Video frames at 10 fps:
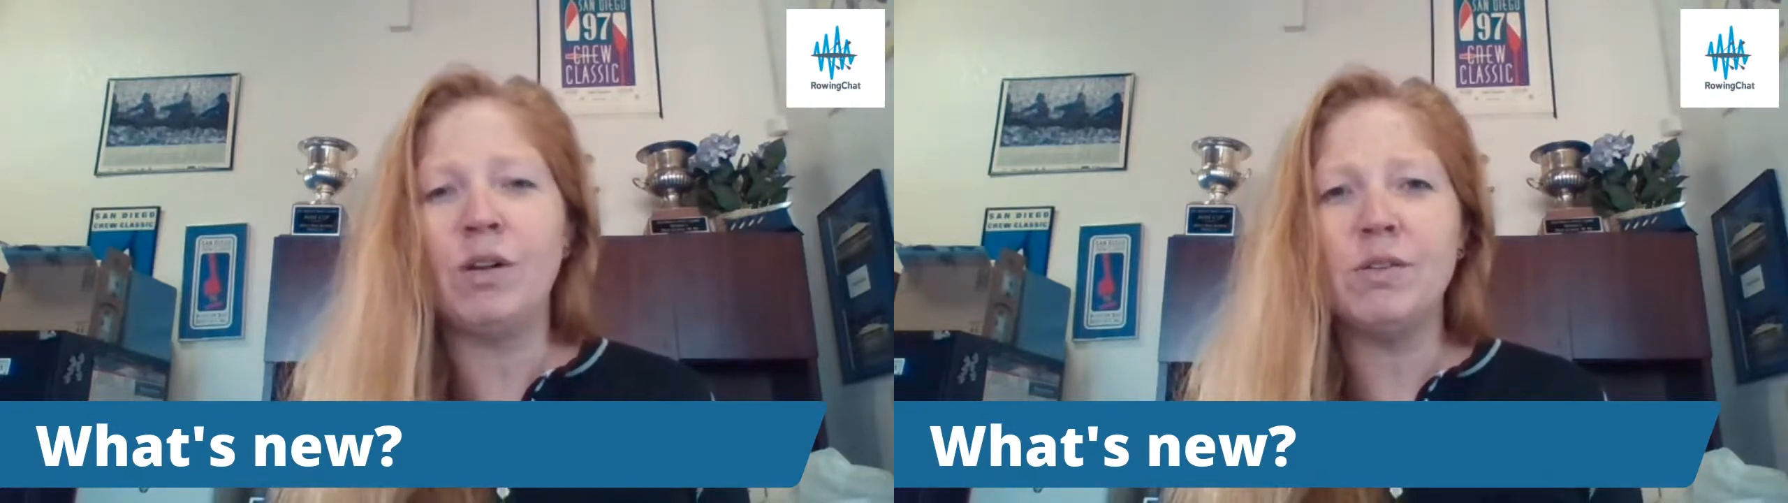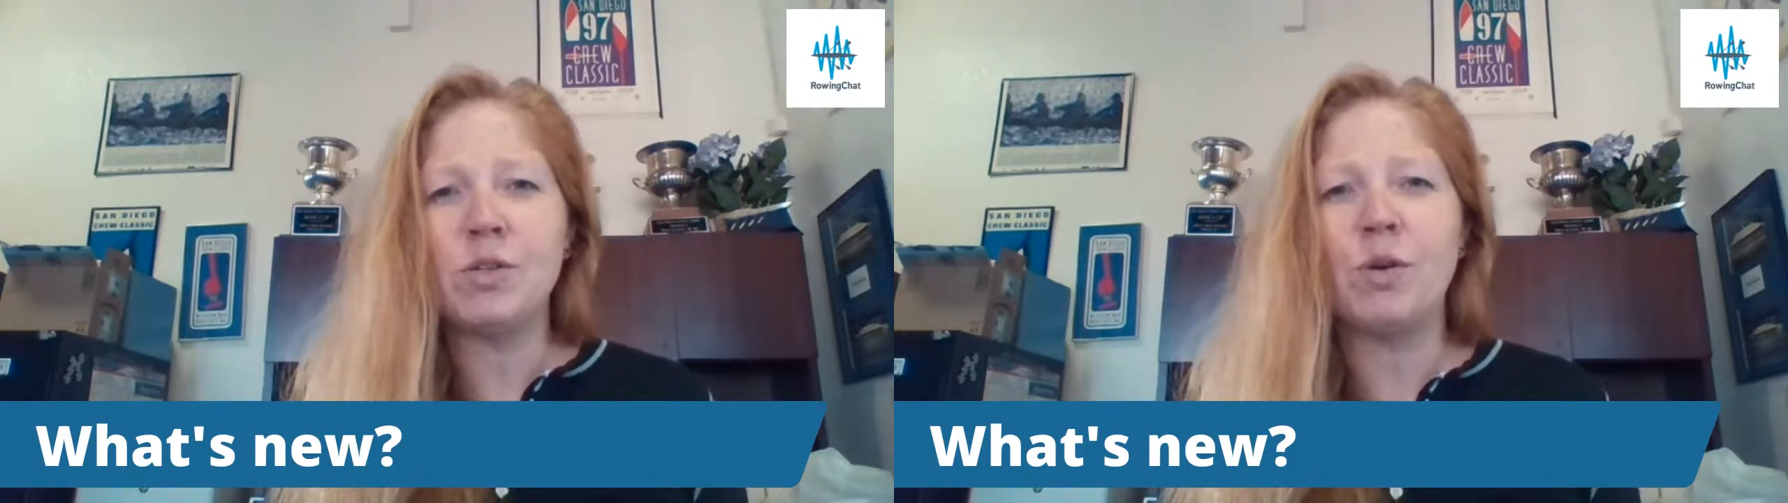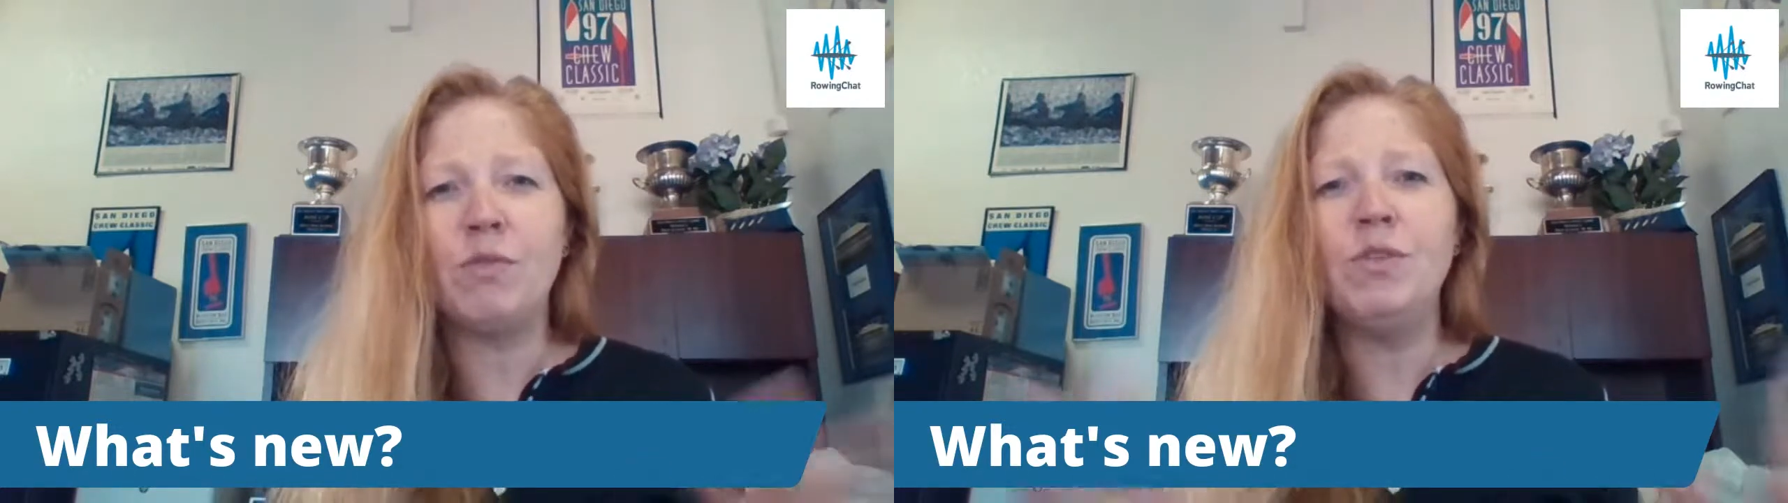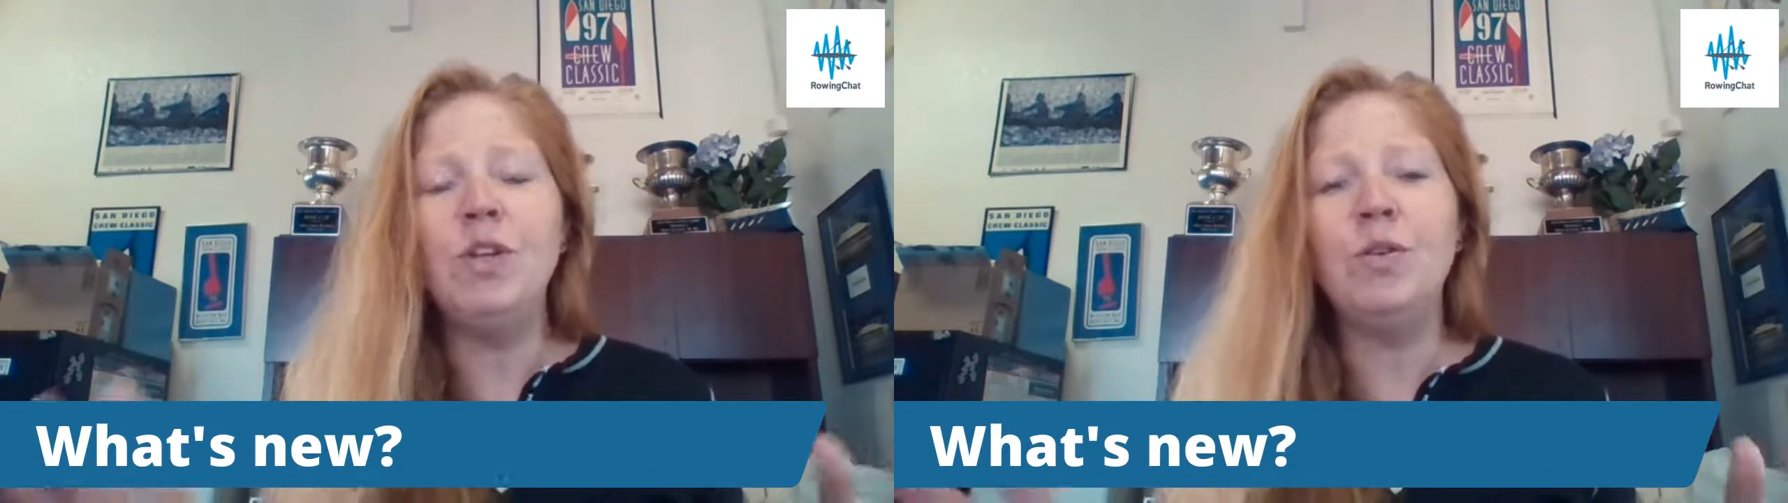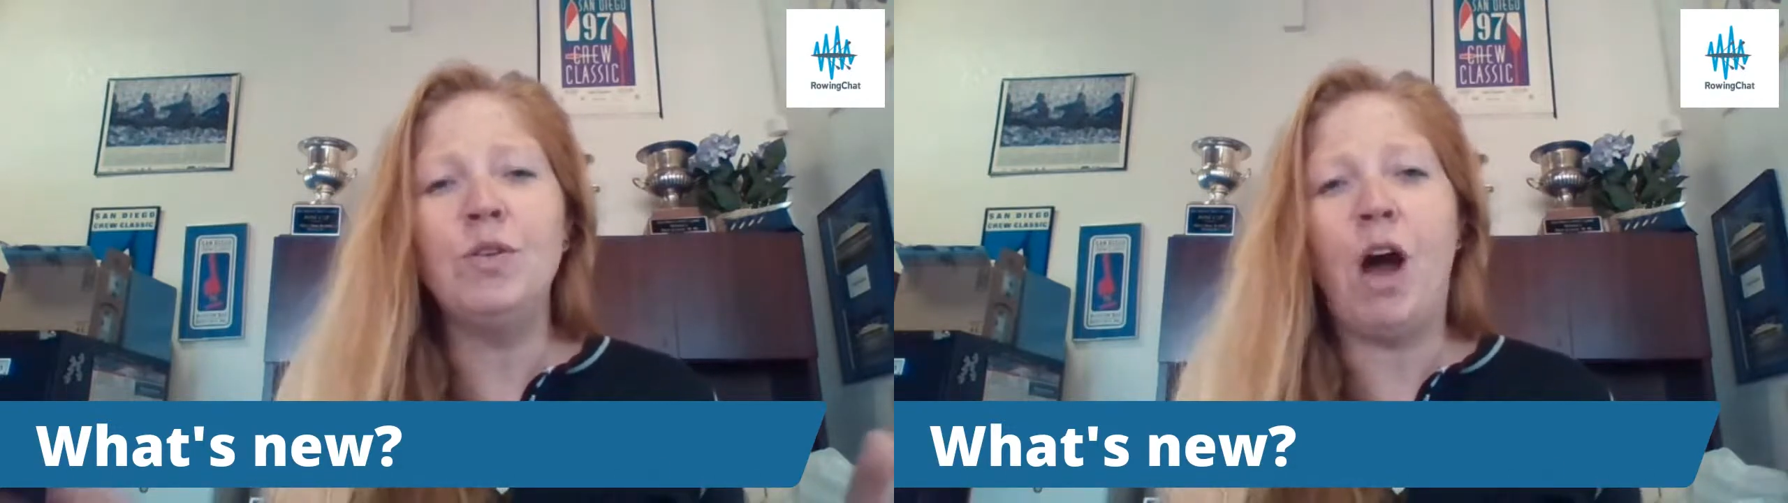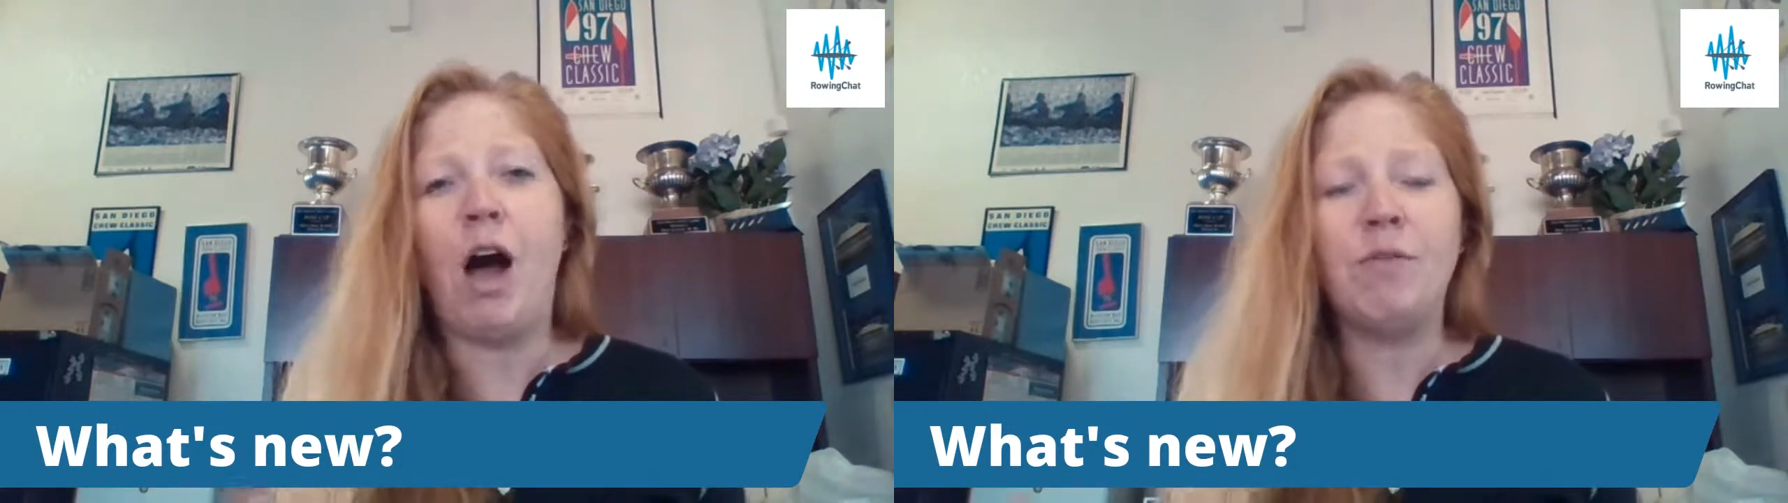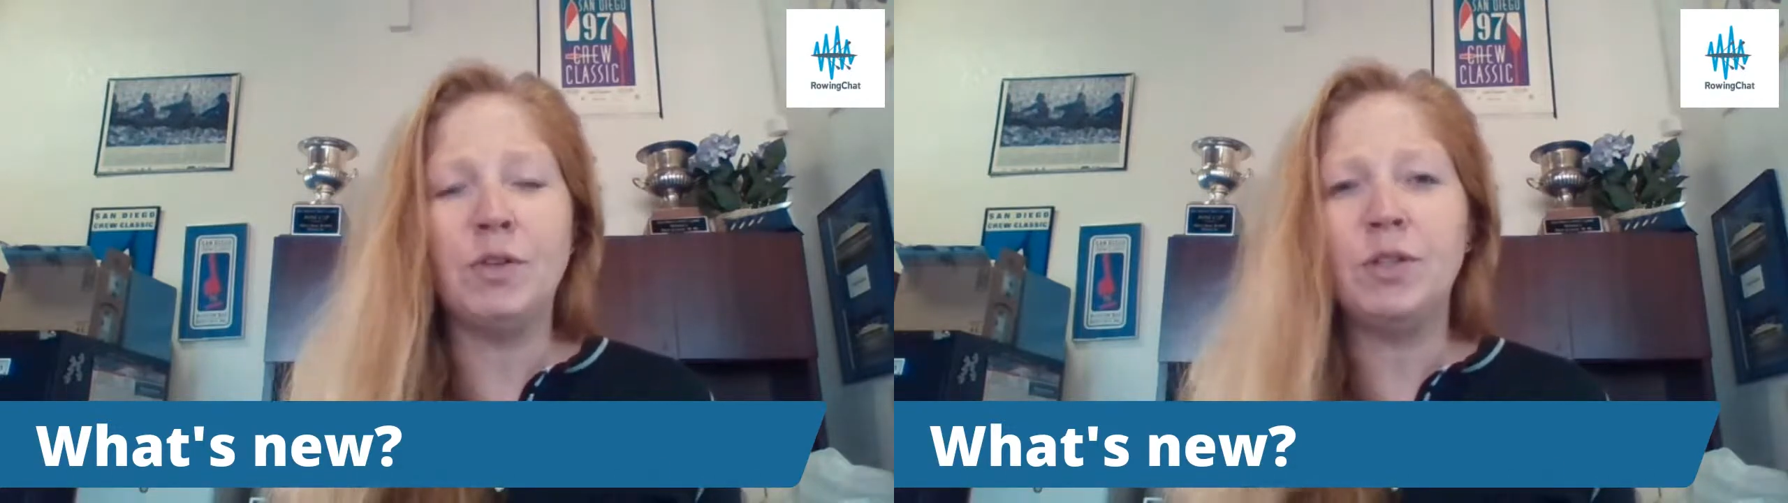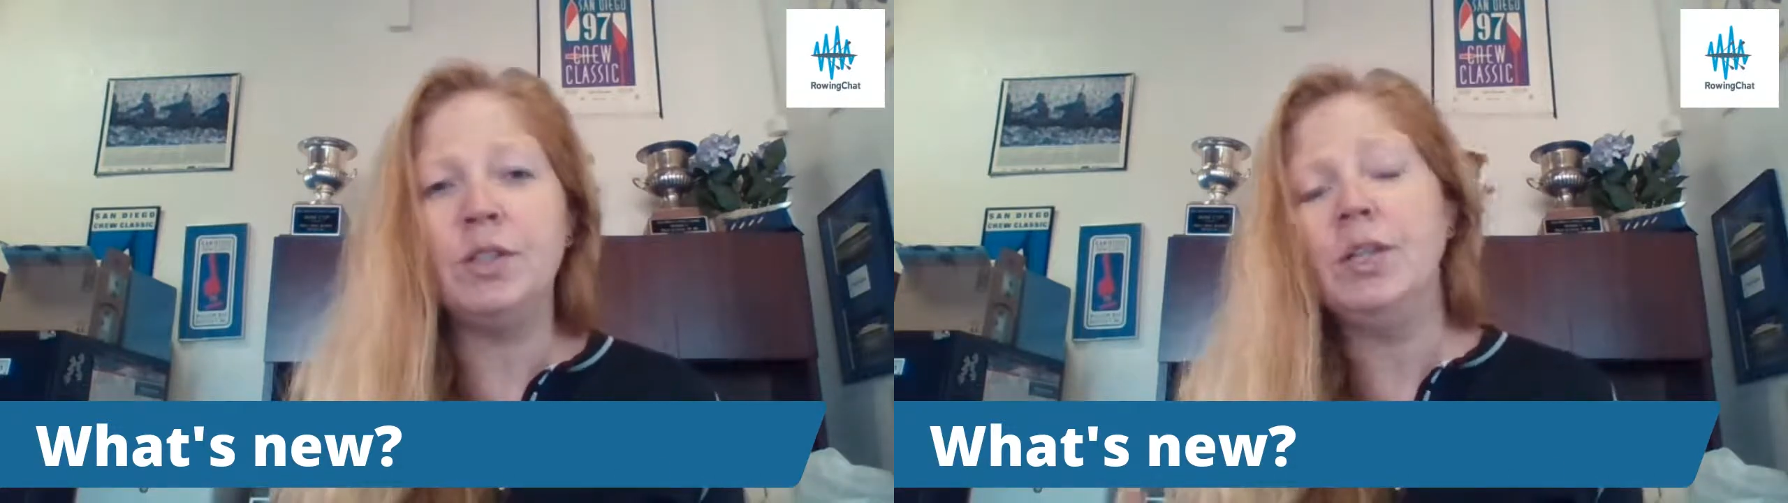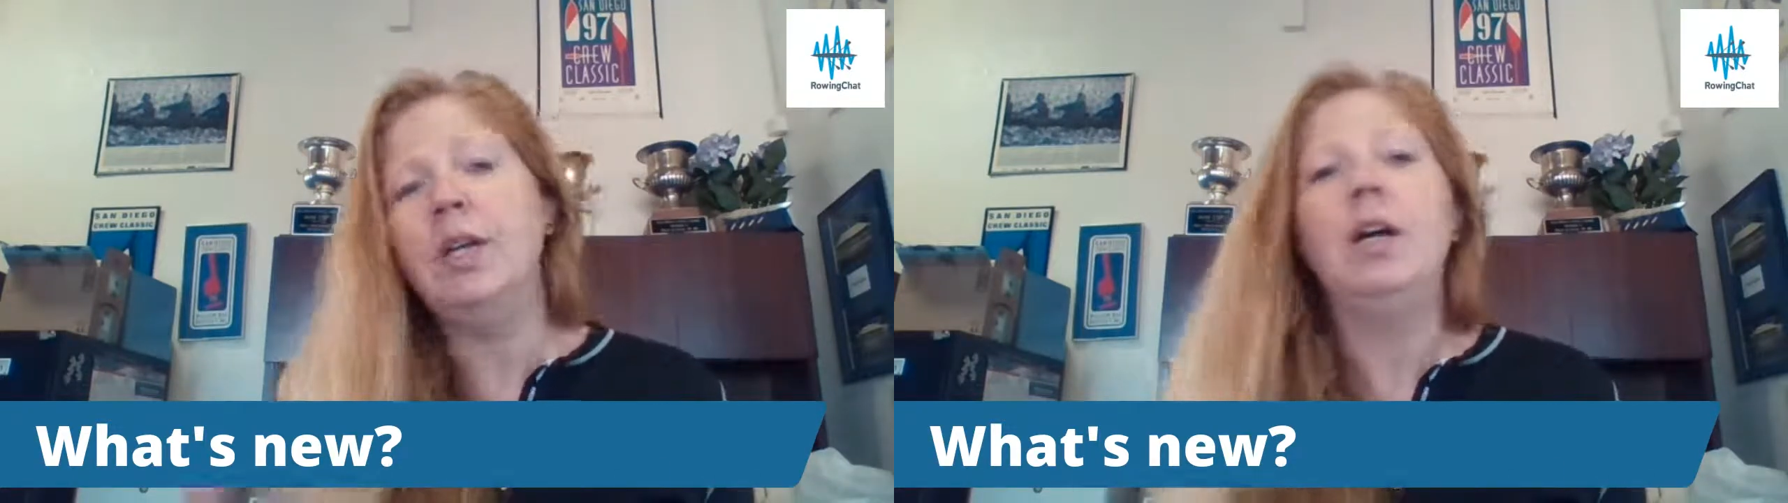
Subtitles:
sort of new novel